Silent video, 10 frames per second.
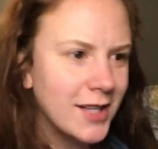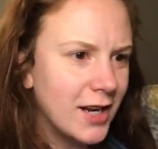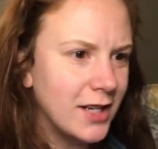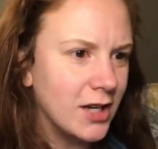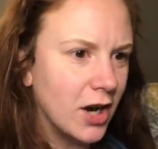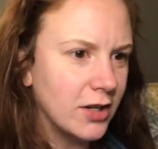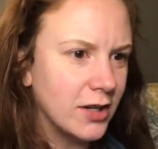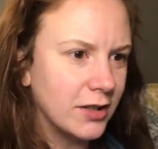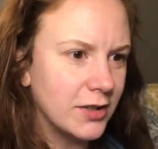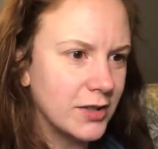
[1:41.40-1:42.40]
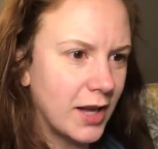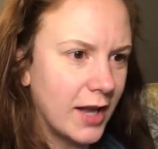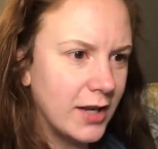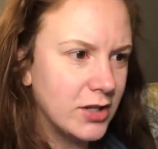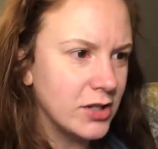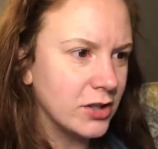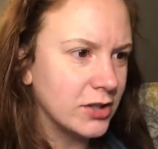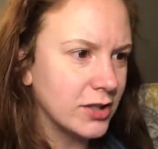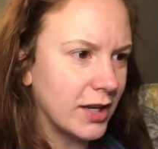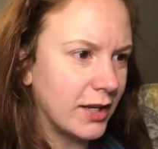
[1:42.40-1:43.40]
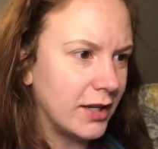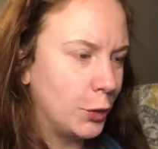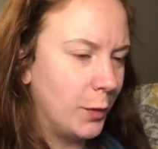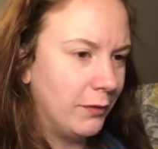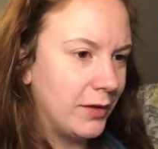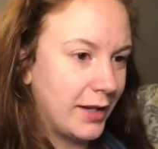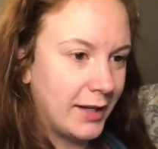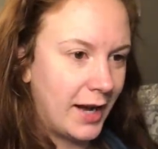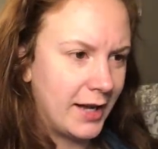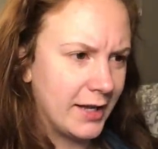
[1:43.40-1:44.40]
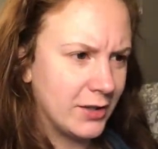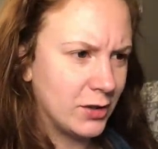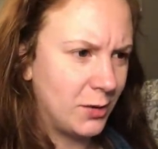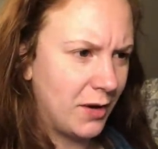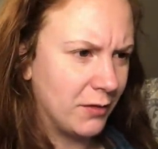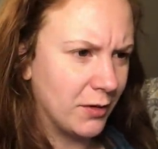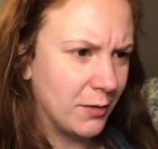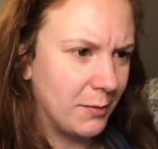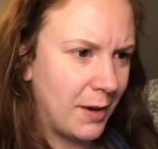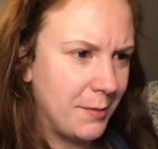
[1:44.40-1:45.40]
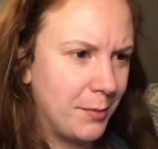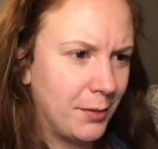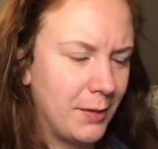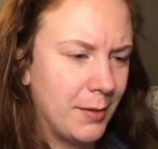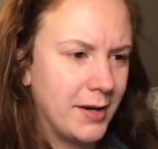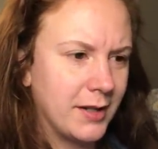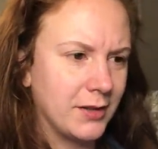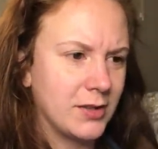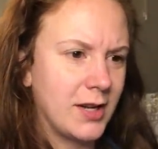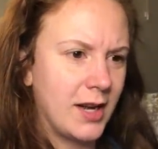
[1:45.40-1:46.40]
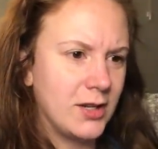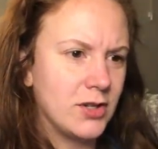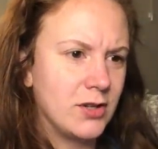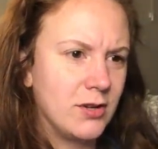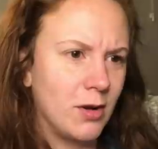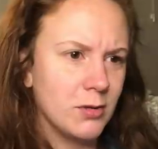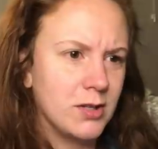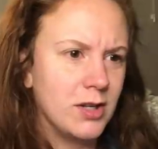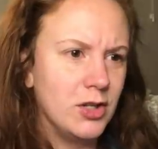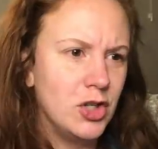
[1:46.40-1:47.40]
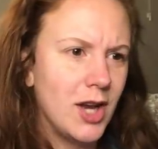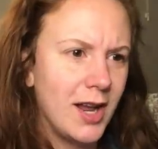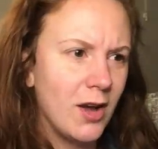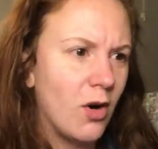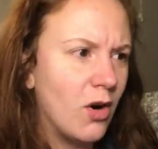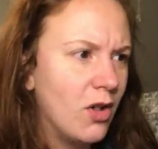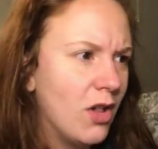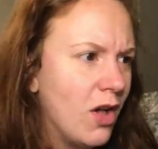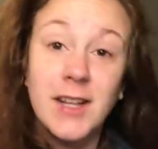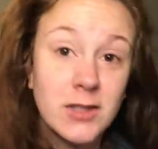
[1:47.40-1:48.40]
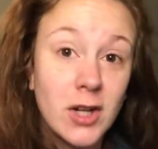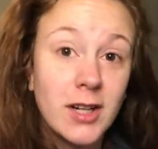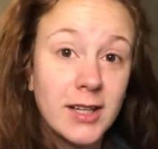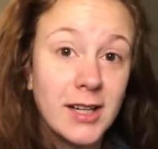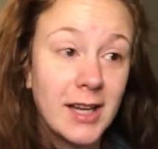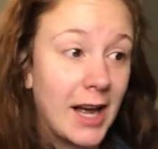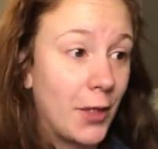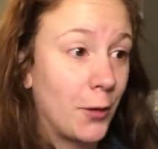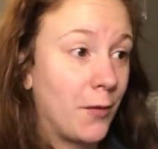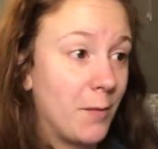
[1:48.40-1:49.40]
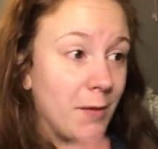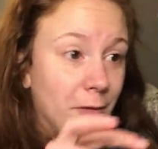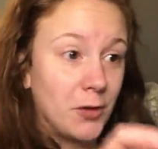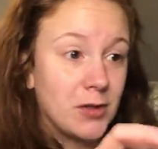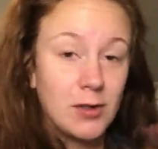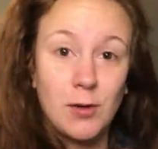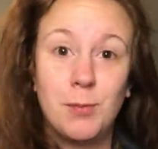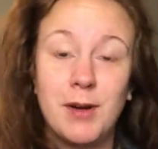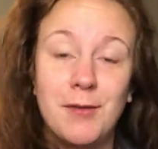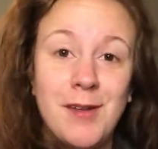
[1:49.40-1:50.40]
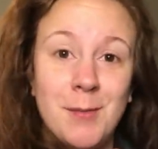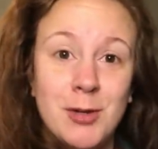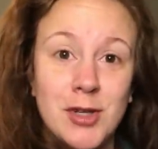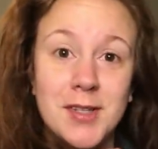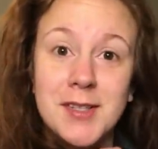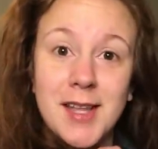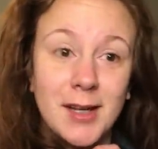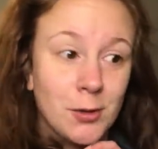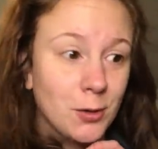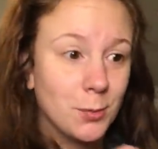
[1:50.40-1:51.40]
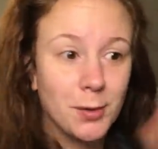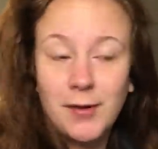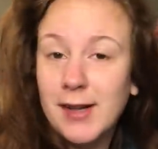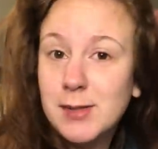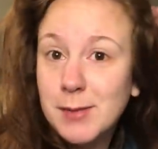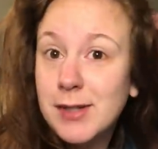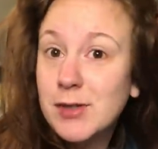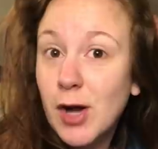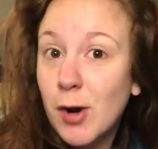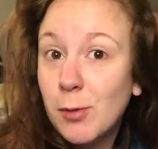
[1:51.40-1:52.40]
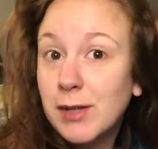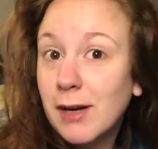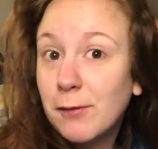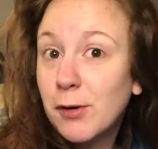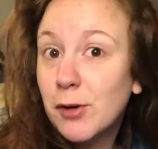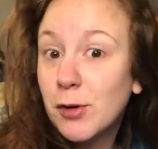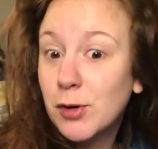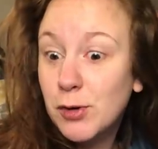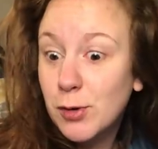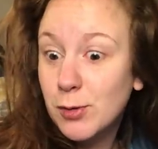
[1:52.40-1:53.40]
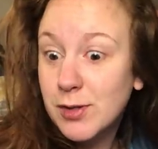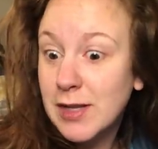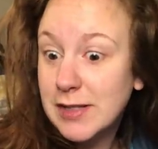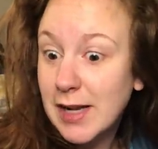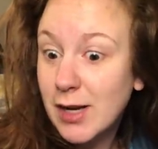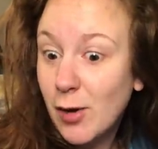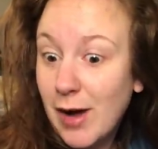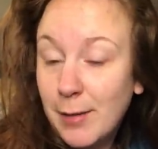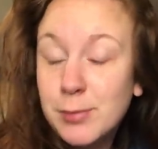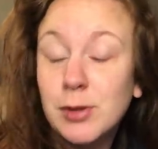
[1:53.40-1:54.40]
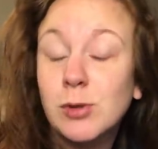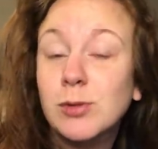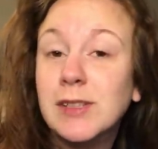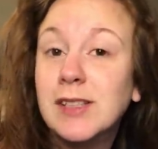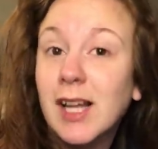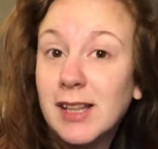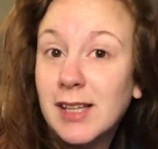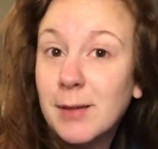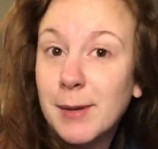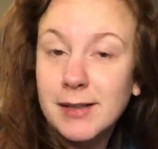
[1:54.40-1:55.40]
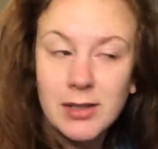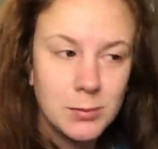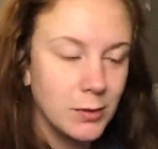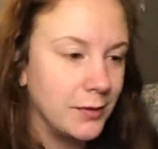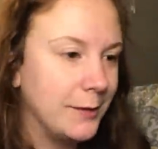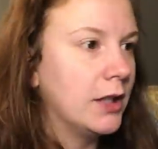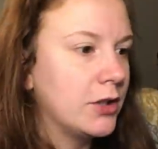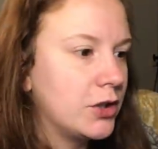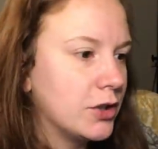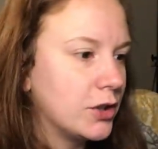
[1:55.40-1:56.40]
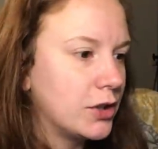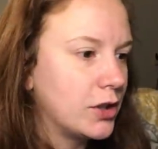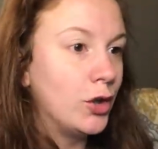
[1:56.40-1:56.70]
that a young Nicolas Cage? It looks like whoever that guy is, whoever might be played by Nicolas Cage, goes to jail. That's all I can gather from the first little bit of images that Google provides me. So without further ado, since I know absolutely nothing about this movie, let's just